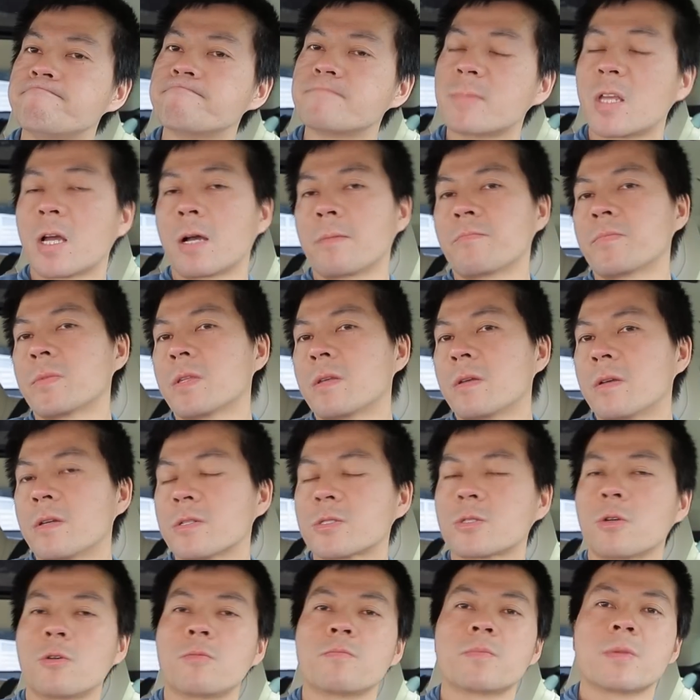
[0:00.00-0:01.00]
Yeah.
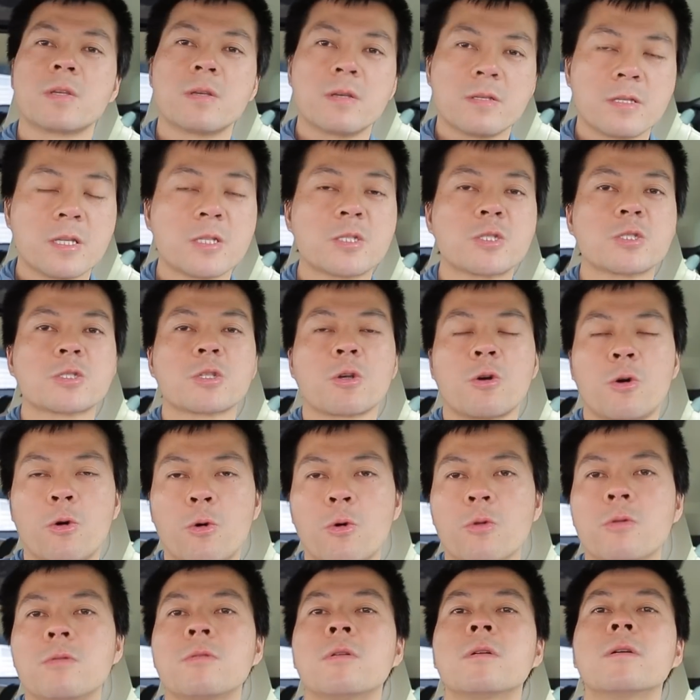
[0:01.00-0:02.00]
So this is a
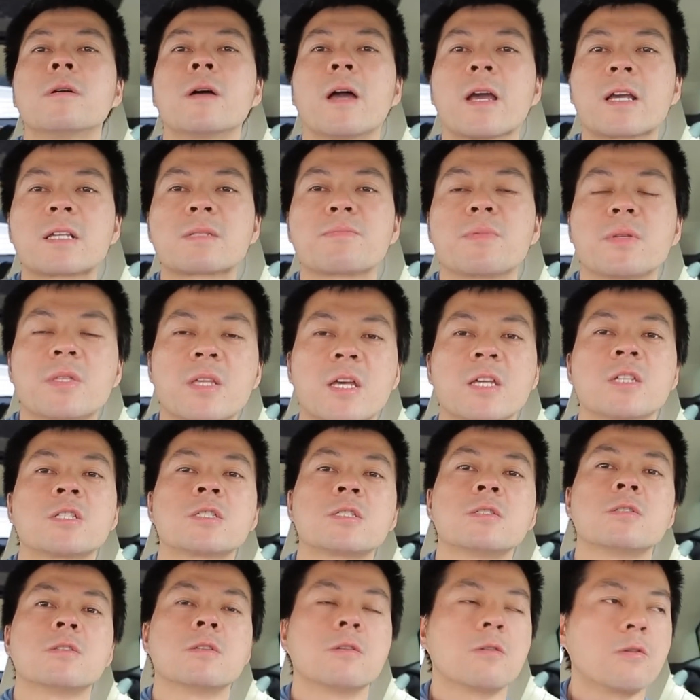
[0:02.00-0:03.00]
whole
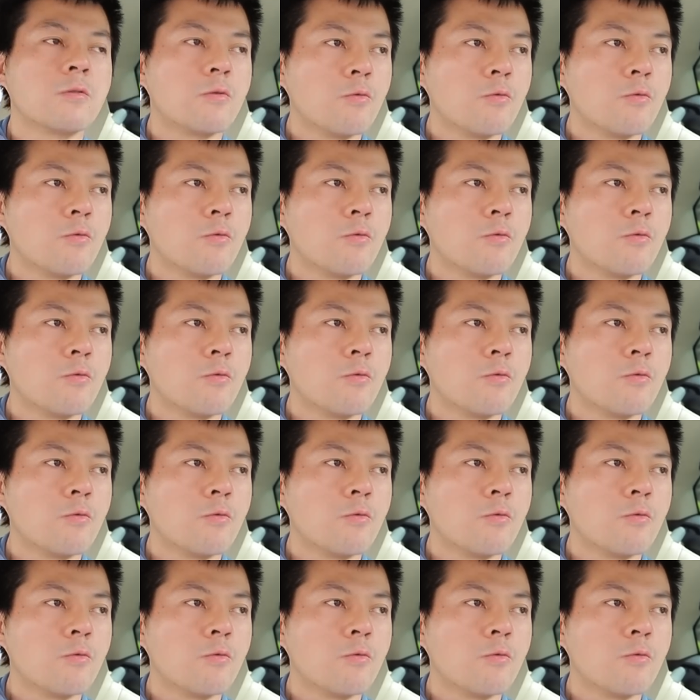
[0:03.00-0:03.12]
explanation.